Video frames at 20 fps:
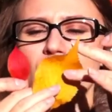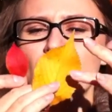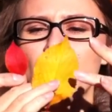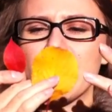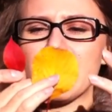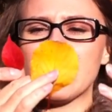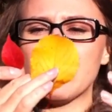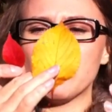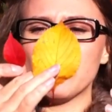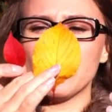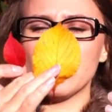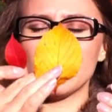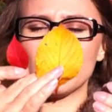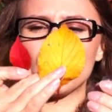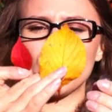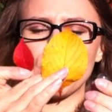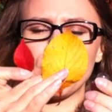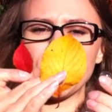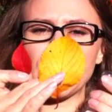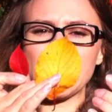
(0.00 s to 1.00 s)
When the
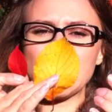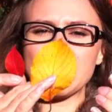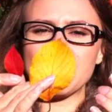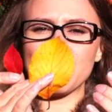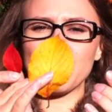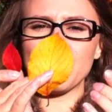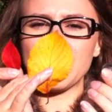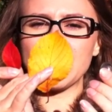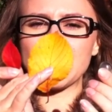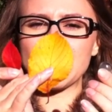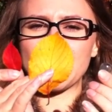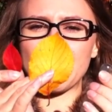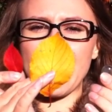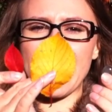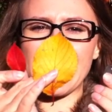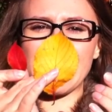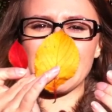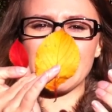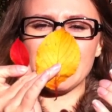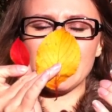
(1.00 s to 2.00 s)
Jupiter is moving
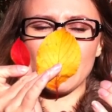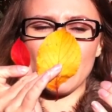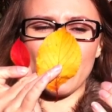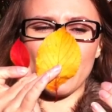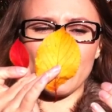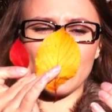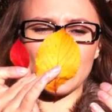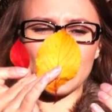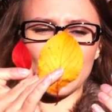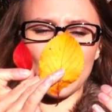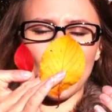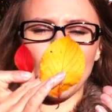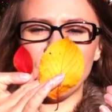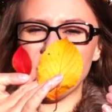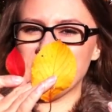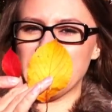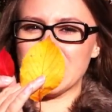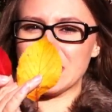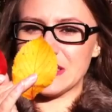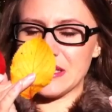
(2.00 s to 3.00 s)
directly in your horoscope,
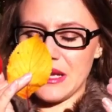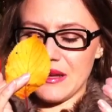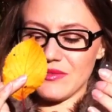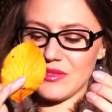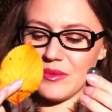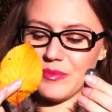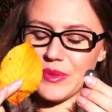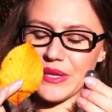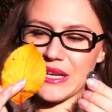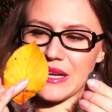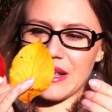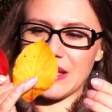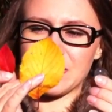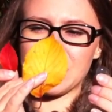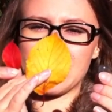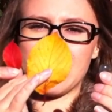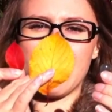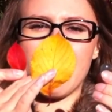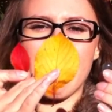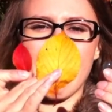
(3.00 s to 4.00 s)
it doesn't have the big
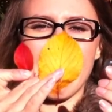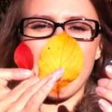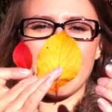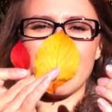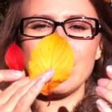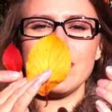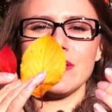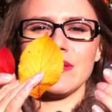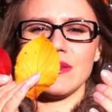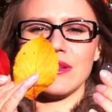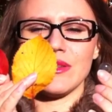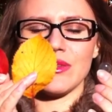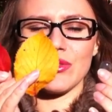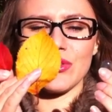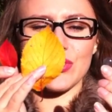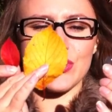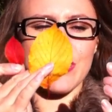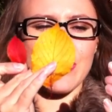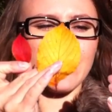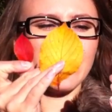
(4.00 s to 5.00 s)
letter R in
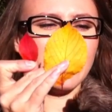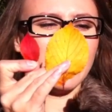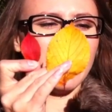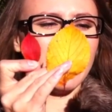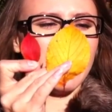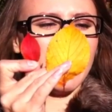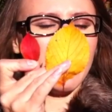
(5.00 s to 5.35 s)
your chart,